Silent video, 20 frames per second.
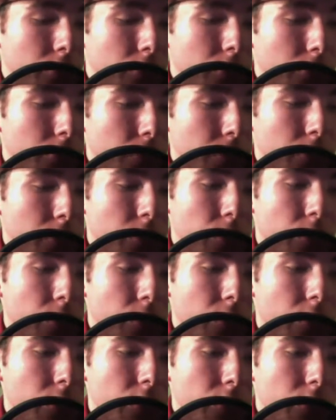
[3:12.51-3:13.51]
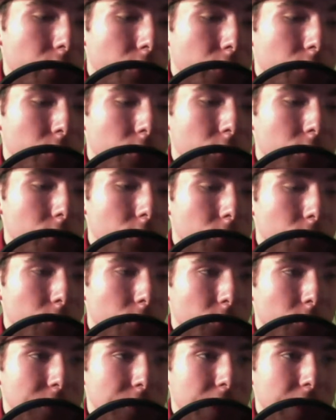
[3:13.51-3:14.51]
going to be one of the
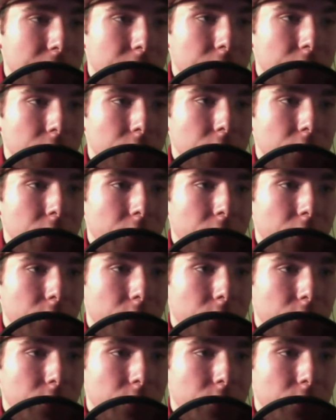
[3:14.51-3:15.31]
secondary characters.